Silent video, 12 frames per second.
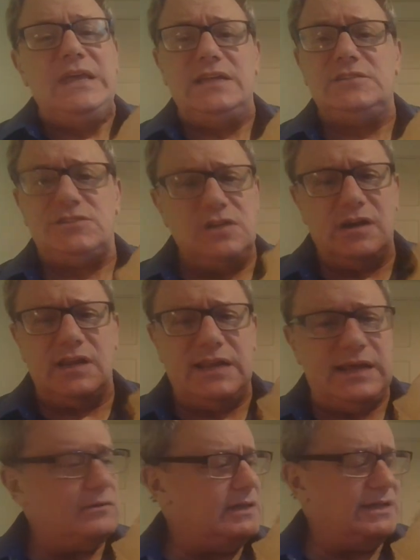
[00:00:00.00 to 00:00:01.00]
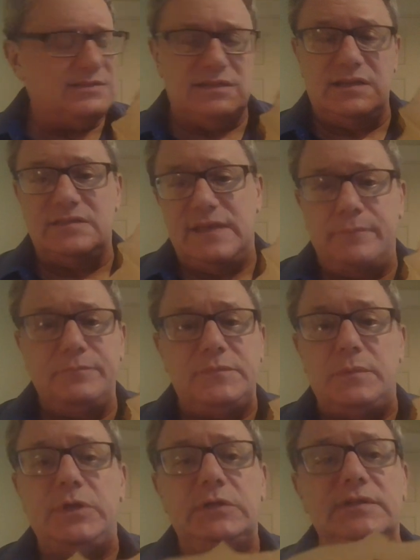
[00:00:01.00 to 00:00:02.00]
It started out as an attempt
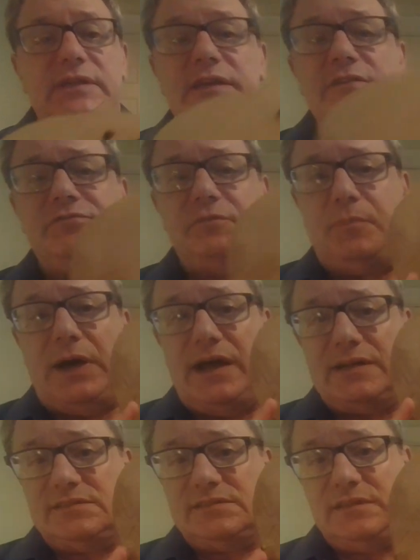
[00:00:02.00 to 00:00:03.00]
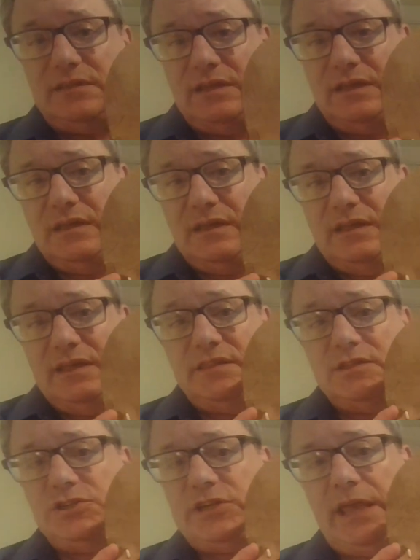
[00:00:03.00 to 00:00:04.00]
to build a gift box in
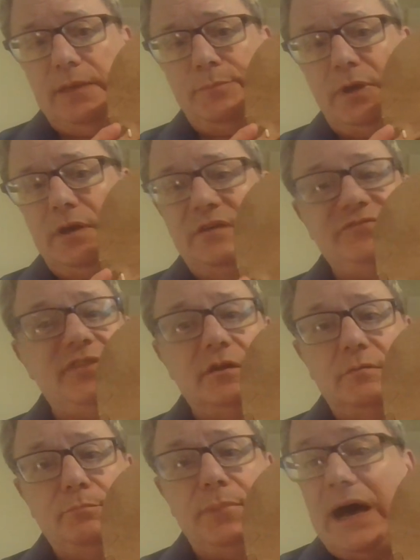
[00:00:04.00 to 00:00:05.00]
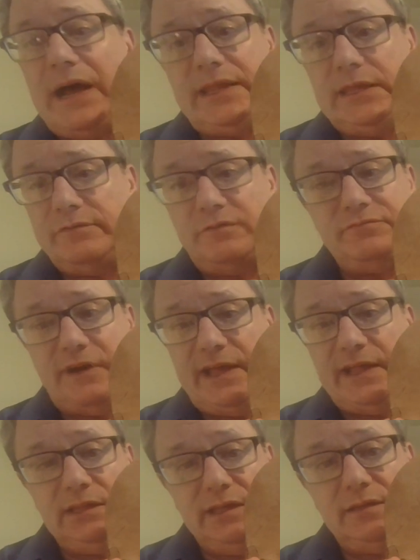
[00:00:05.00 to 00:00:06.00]
the shape of the body of a
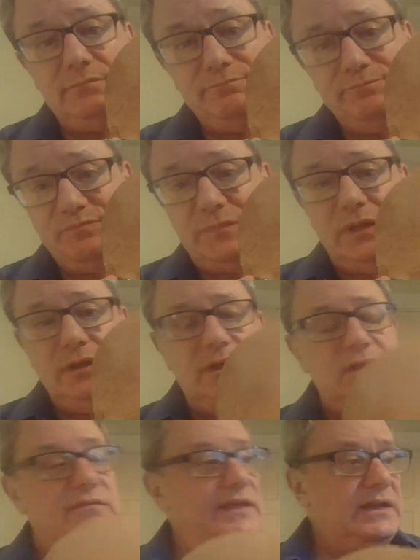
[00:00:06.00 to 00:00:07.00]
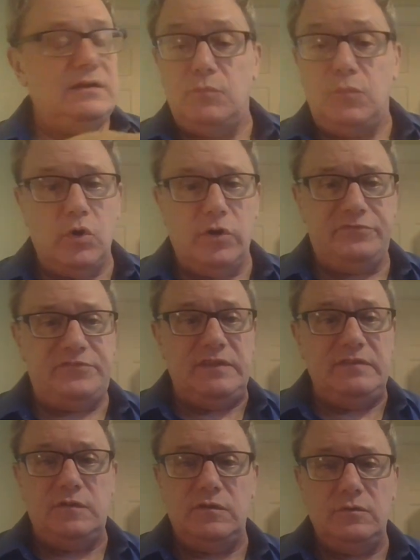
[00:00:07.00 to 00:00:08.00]
violin. Then it morphed
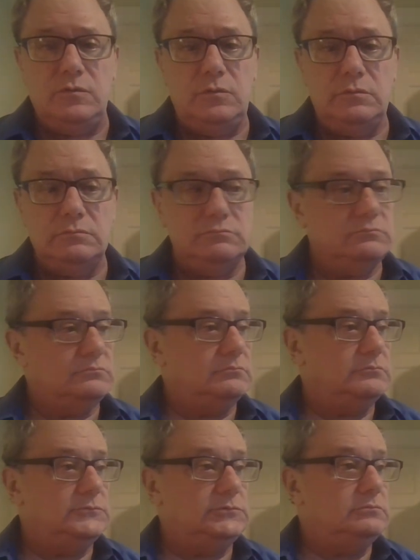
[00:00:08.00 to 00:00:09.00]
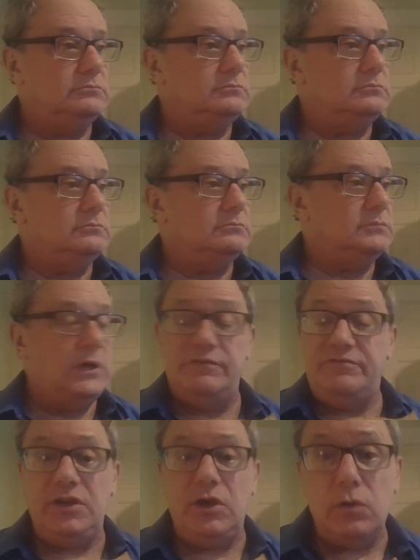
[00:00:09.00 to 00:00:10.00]
into a
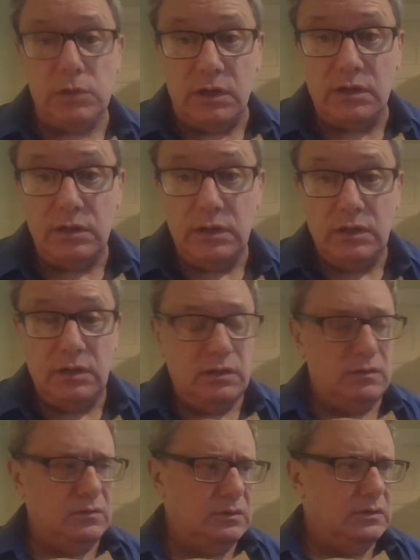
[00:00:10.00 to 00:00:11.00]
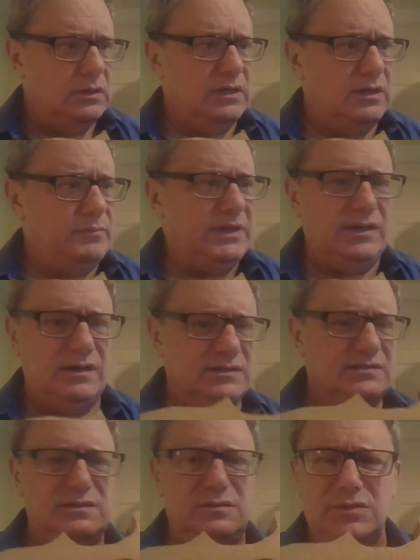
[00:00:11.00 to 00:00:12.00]
viola
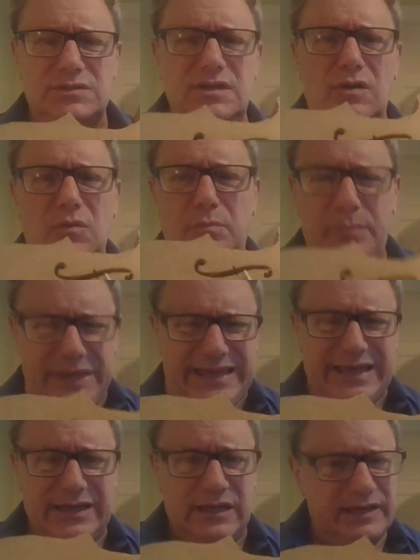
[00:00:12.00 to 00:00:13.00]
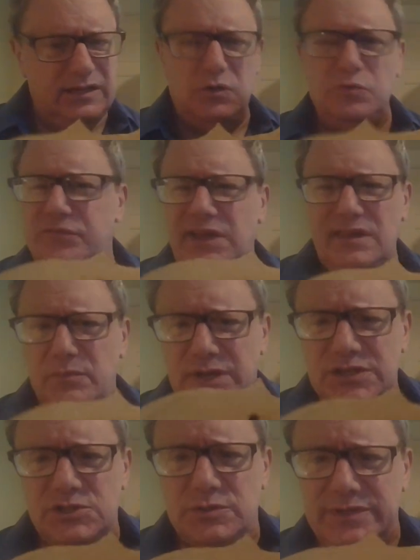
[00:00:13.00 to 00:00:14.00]
because it was so big. I goofed on the
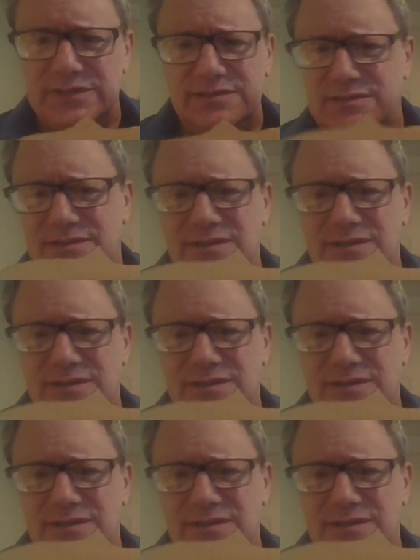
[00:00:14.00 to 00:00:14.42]
measurements.